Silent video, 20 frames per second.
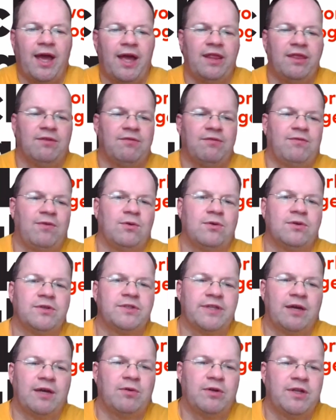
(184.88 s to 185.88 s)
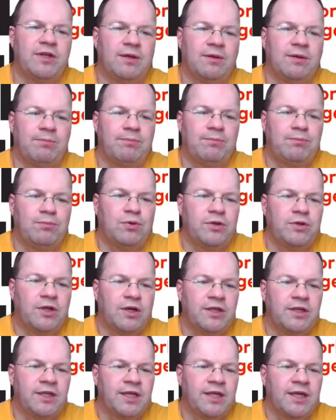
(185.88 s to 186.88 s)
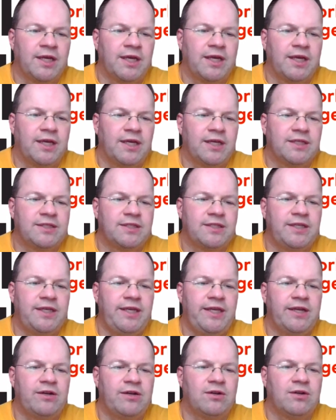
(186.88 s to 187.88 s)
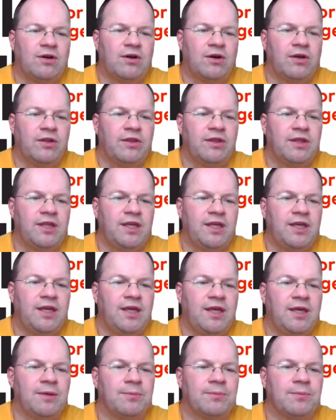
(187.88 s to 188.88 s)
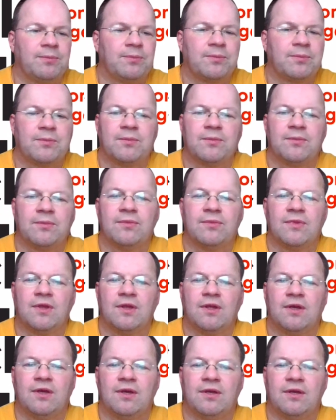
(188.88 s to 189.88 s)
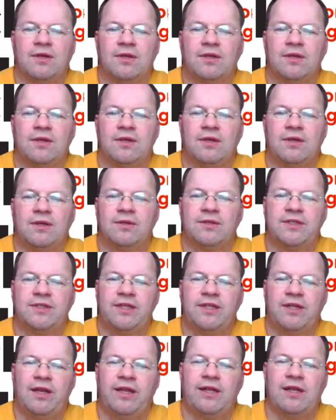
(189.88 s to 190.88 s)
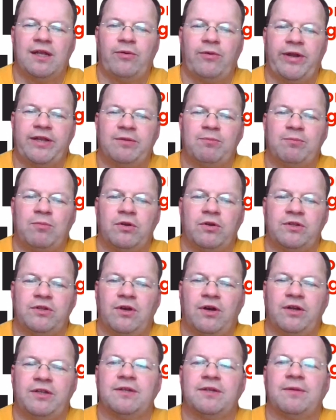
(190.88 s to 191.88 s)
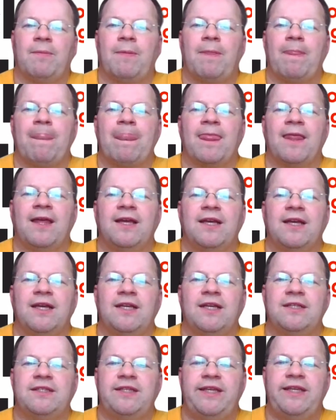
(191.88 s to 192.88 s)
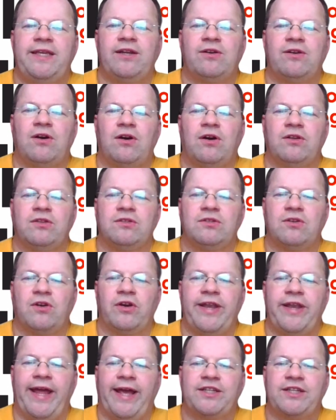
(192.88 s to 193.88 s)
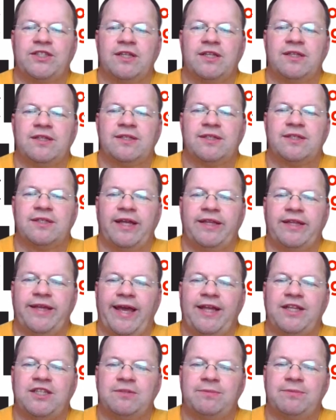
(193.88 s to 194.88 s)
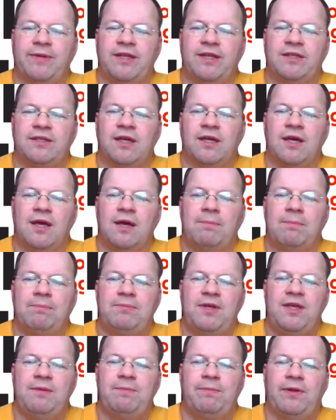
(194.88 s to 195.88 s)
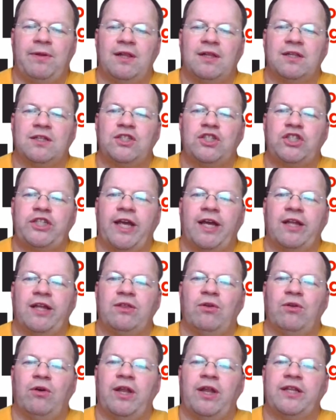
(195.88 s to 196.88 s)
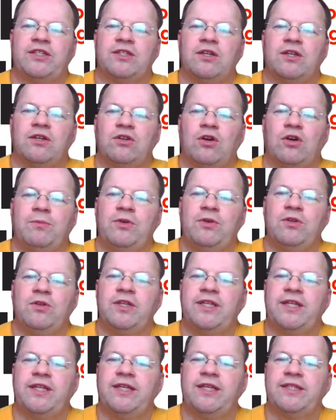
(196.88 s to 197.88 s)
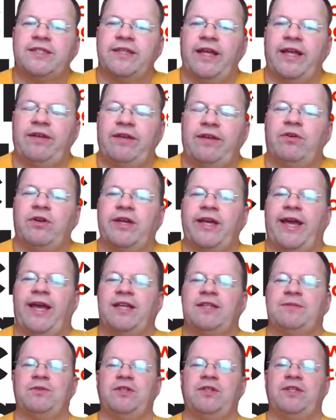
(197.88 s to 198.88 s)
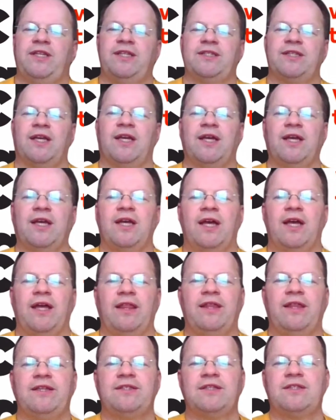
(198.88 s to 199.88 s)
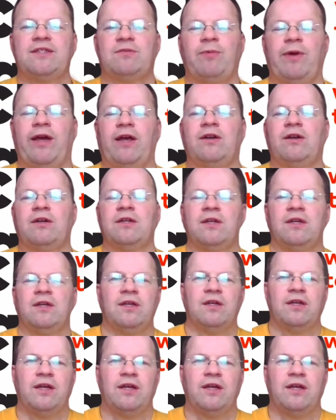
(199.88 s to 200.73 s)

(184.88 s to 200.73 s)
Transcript: And the focus I want to put on is here on the, you see the little red dot, is here on connections, engagement, people, shared knowledge, communities, network expertise. This is where